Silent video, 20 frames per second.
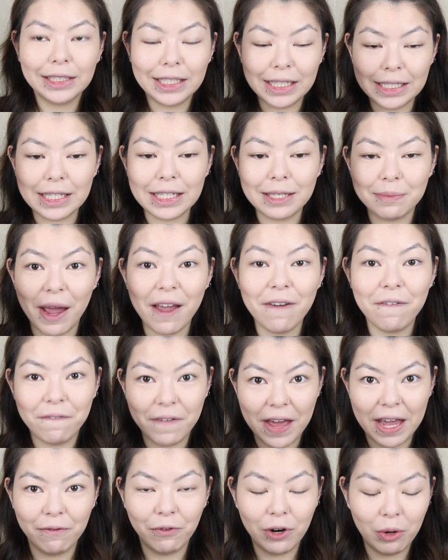This is my
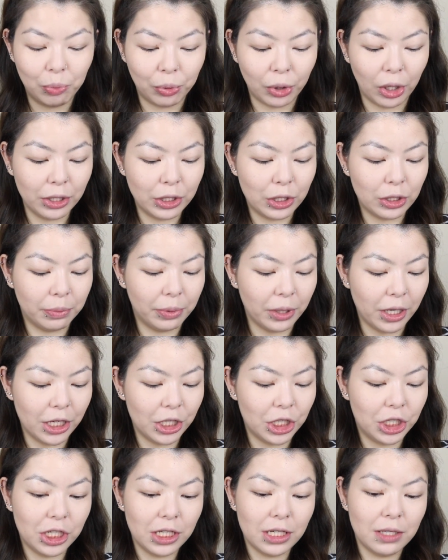favorite bronzer
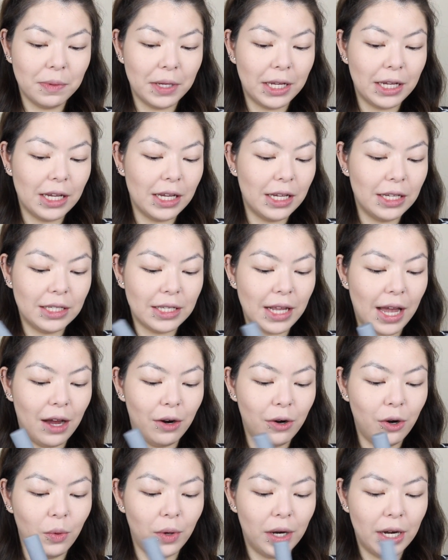brush just because I
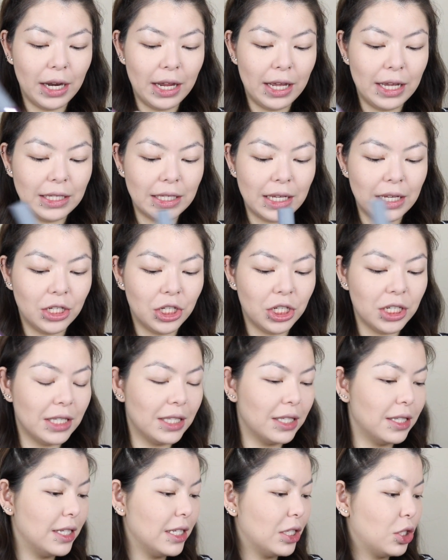don't know what it is. It
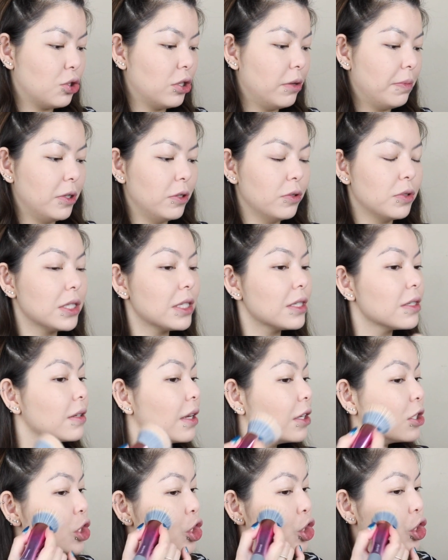just distributes
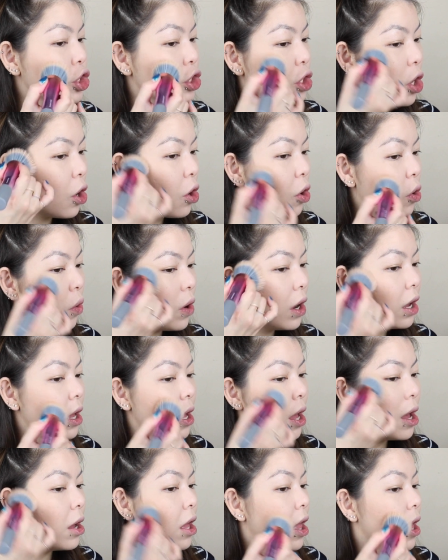so
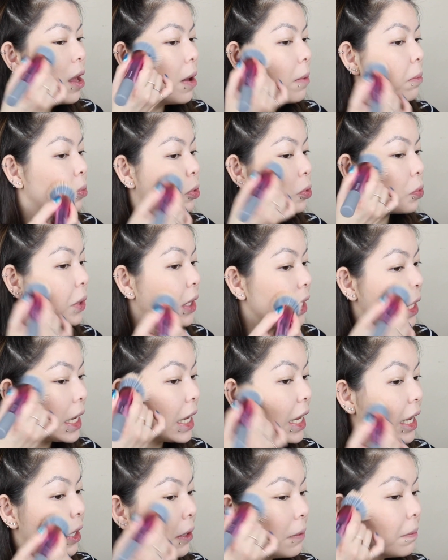
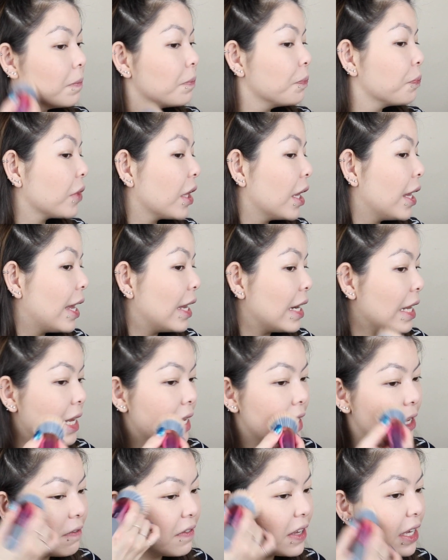pretty and
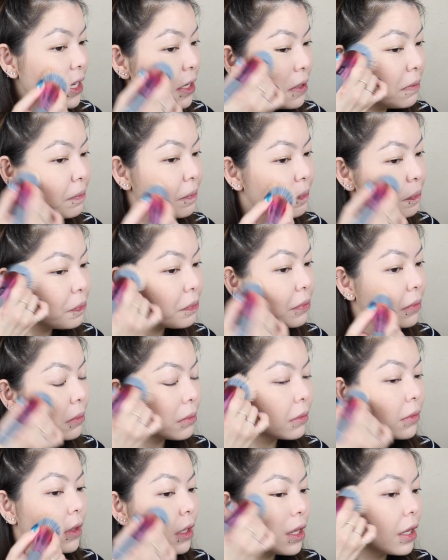even,
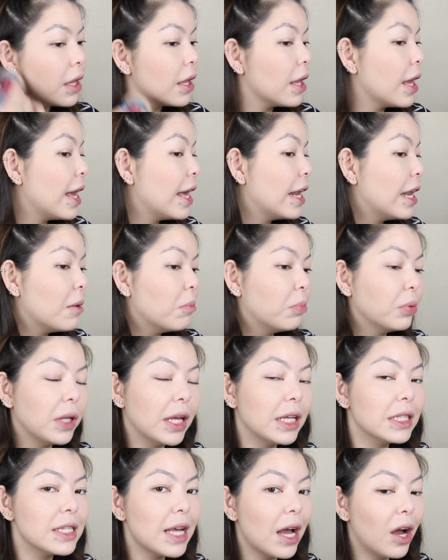and it
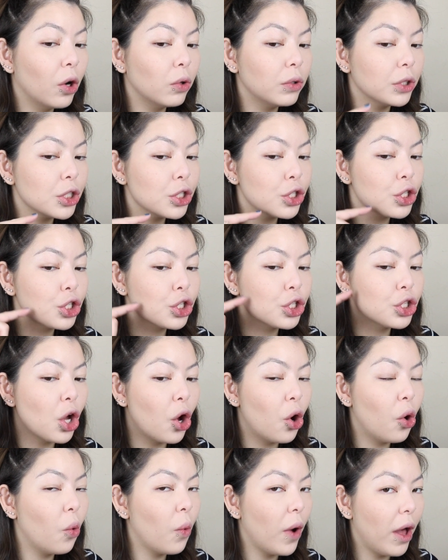blends out so